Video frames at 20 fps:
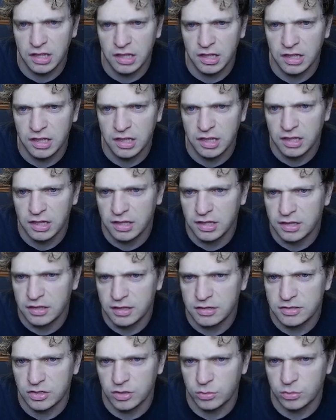So we'll
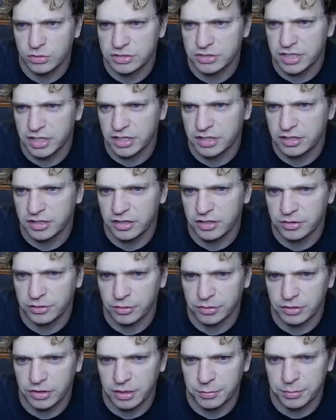just take the Undergrowth
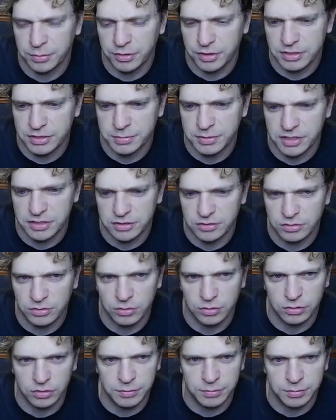Leopard as a potential early
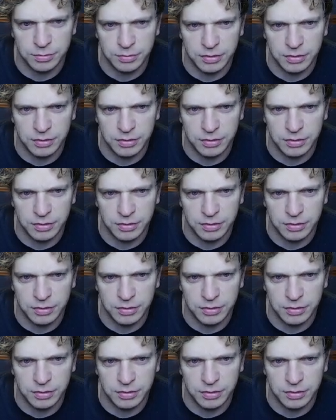play.